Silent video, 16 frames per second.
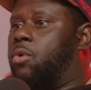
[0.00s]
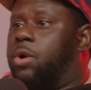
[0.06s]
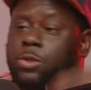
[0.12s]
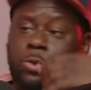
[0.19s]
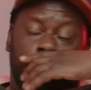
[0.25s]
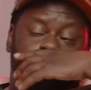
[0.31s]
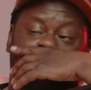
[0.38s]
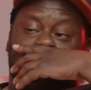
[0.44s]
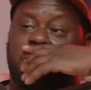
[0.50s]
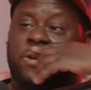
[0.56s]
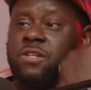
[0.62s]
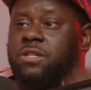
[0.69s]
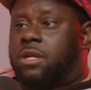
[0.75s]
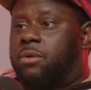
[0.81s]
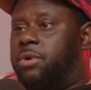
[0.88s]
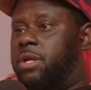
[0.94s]
I saw a blog
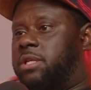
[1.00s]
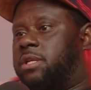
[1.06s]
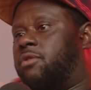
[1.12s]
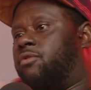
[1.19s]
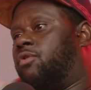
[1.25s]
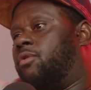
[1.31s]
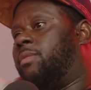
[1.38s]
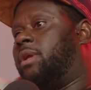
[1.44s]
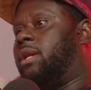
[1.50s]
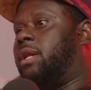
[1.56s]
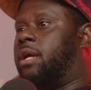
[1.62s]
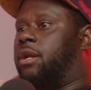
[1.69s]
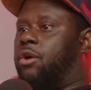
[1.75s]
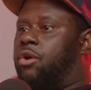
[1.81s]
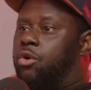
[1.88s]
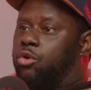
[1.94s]
yesterday where they said Rum Nitty had a
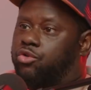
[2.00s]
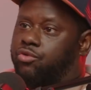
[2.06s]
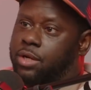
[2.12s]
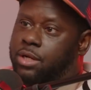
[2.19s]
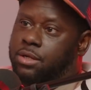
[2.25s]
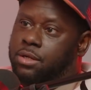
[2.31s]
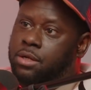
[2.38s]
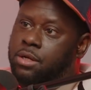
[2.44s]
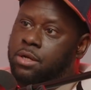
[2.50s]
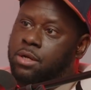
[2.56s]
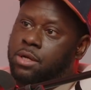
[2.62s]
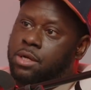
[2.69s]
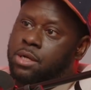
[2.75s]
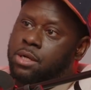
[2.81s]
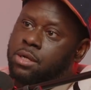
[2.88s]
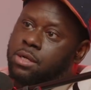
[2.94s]
ghostwriter.
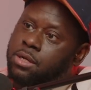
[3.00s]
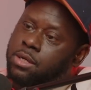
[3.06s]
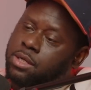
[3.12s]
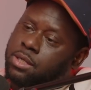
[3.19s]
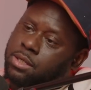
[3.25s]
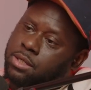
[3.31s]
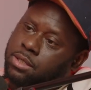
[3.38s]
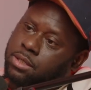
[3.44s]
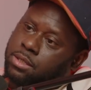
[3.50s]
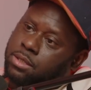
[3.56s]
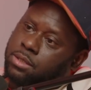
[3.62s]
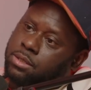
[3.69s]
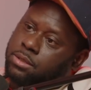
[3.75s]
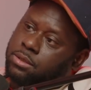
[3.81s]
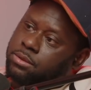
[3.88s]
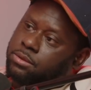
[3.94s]
Oh wow.